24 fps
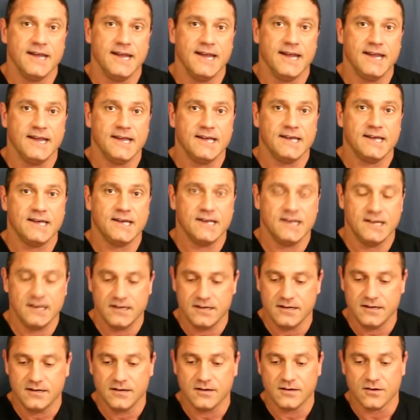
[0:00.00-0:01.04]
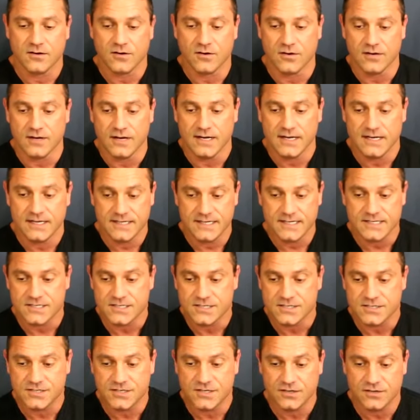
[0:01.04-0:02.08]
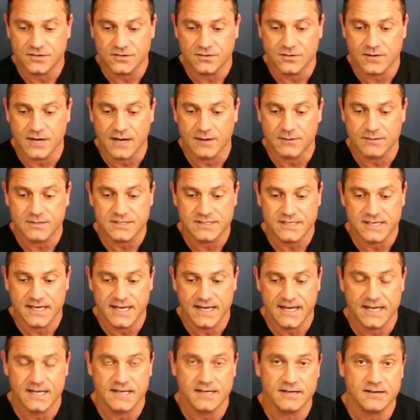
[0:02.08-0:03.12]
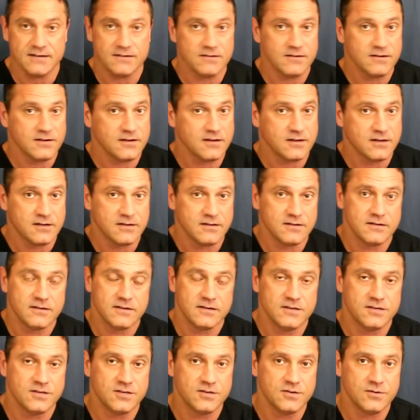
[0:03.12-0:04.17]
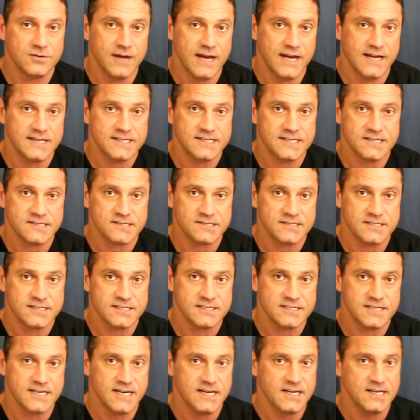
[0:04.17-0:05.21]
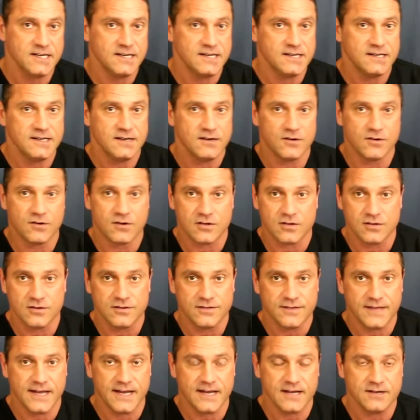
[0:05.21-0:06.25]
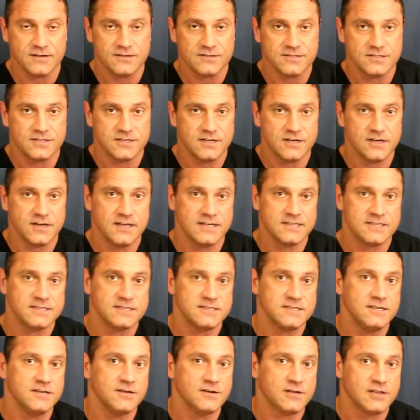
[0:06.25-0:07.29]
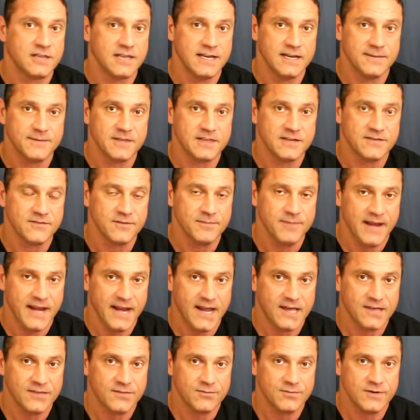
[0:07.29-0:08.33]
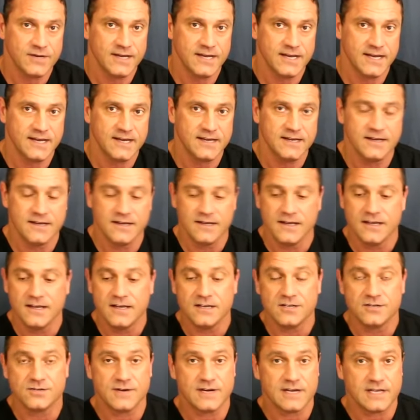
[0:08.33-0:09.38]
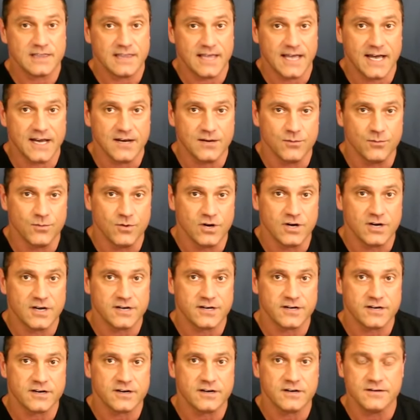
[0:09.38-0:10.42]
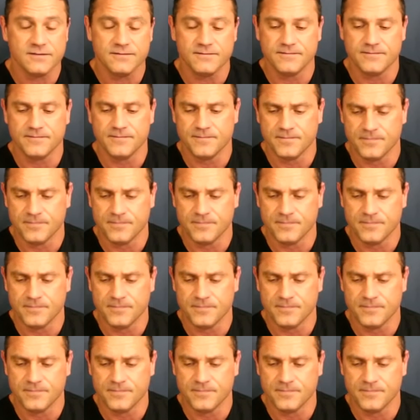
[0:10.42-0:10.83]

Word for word: And in addition to, I would say, do N acetylcysteine or glutathione to you know clean up the liver pathway, drink a lot of water,